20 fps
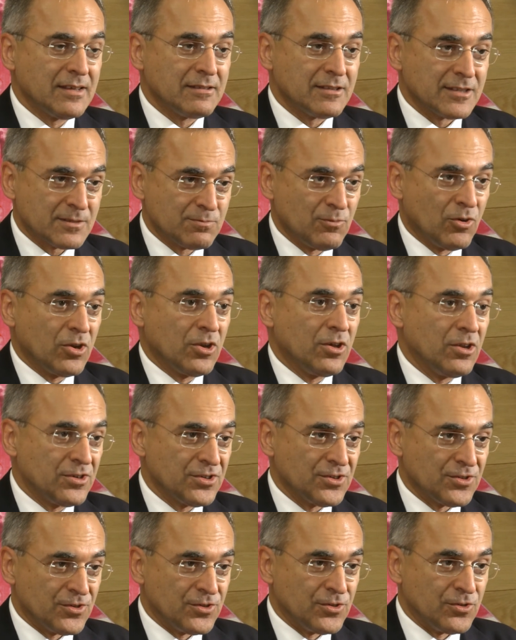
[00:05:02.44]
the
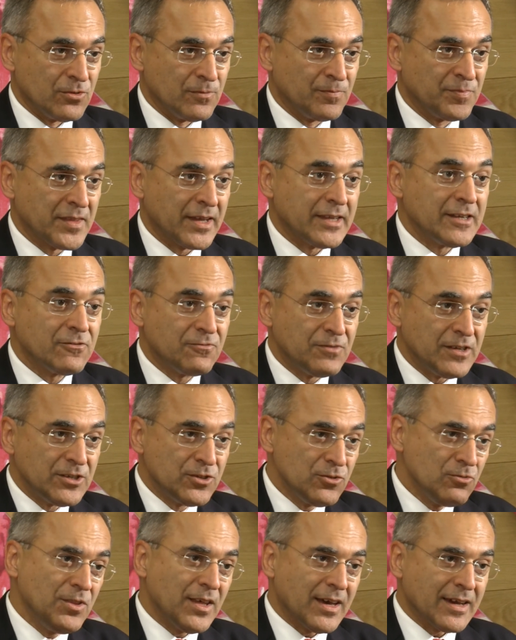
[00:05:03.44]
smallholder to do. And if we
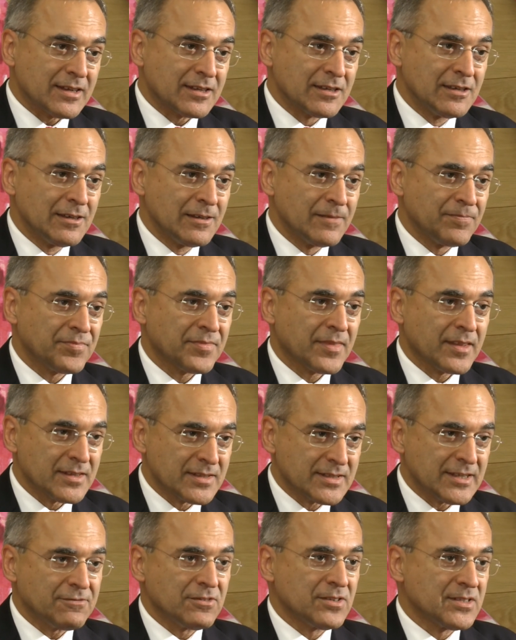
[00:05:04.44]
do that,
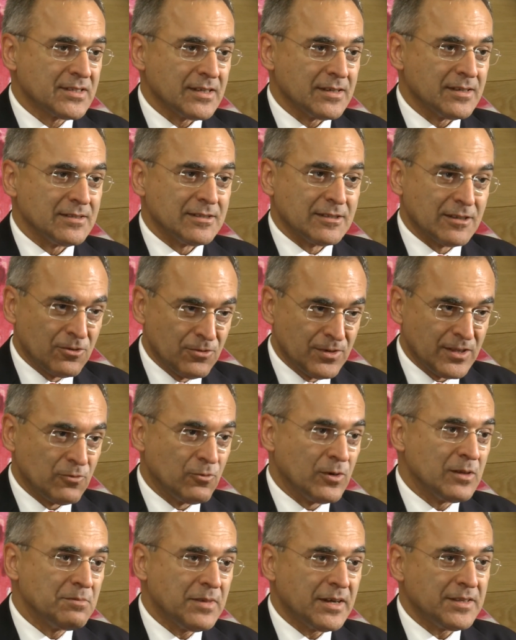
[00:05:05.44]
several studies, including
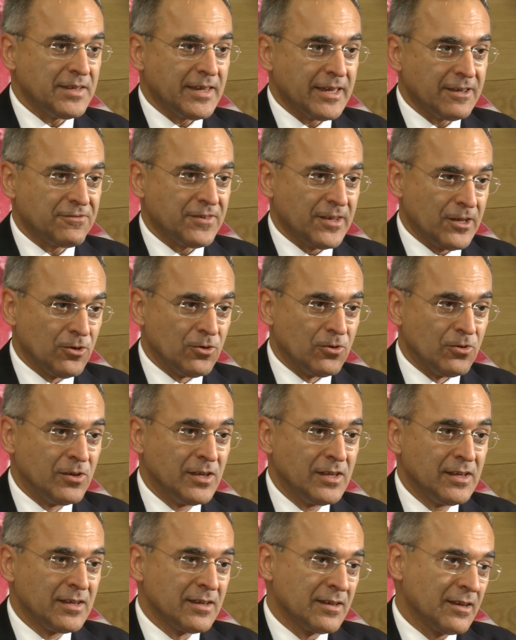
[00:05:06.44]
one by the FAO,
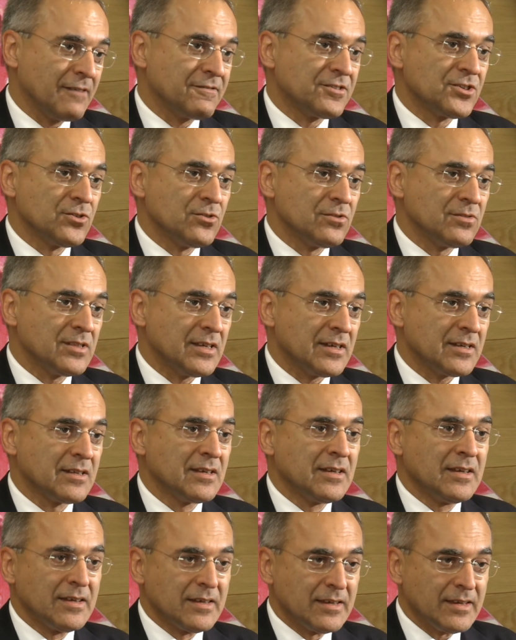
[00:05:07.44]
have shown that
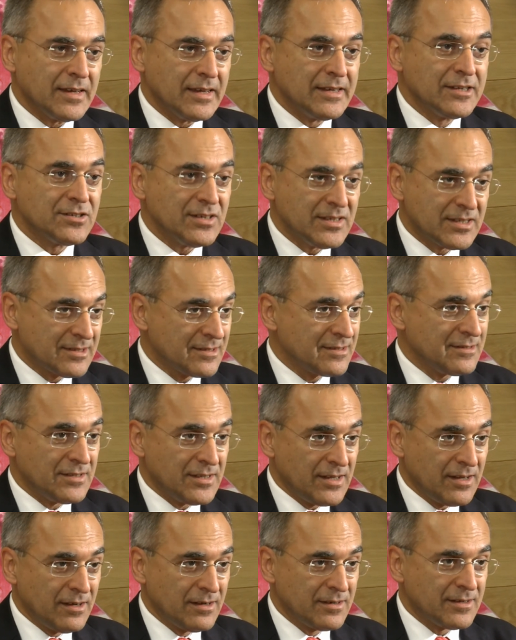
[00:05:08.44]
increases in
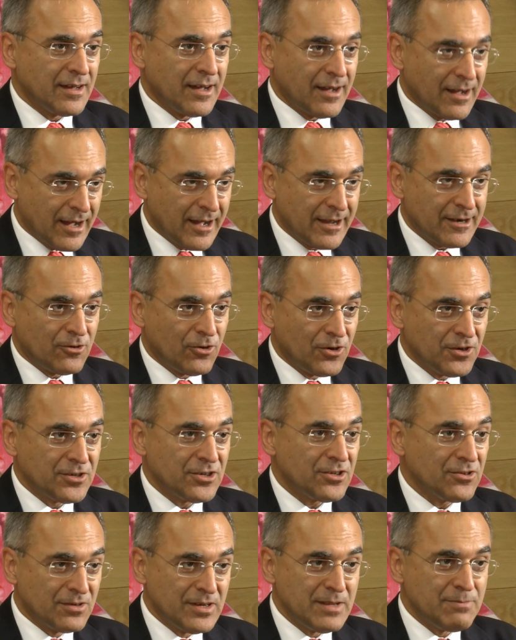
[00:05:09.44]
yield are
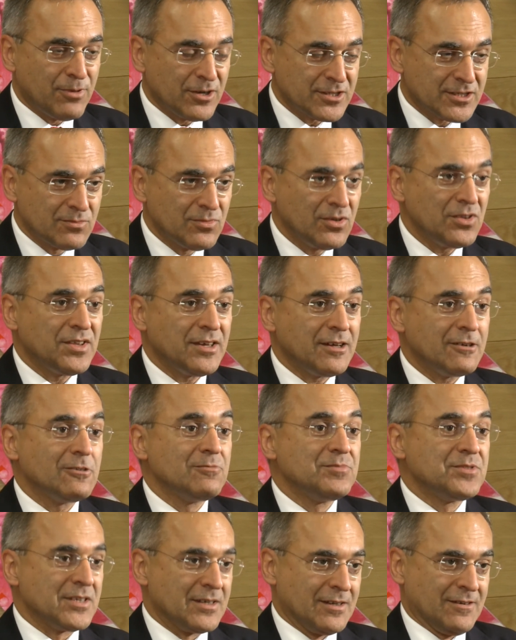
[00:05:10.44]
not only possible, they are
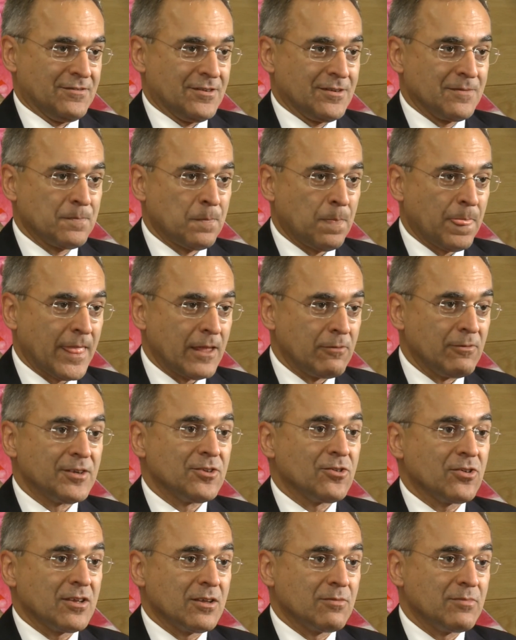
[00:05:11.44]
observed. We're
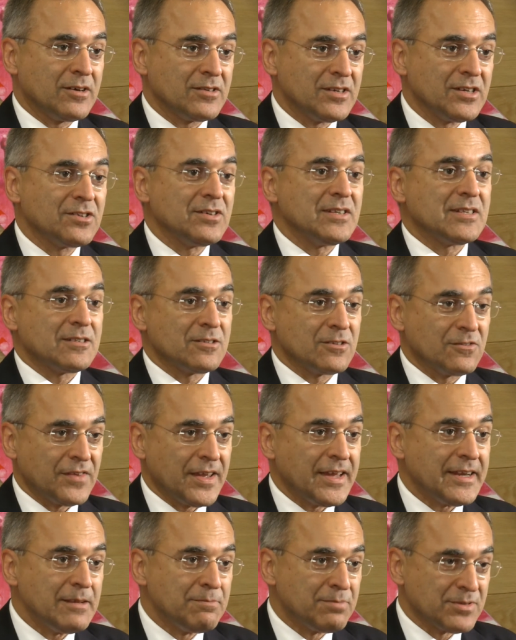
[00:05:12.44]
talking about increases of
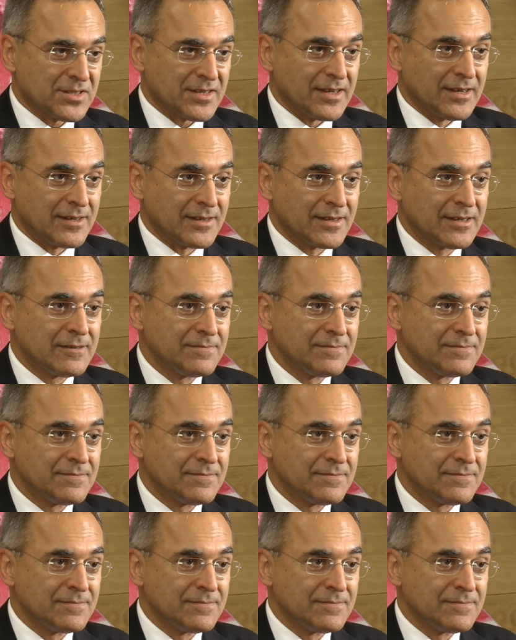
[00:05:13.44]
80%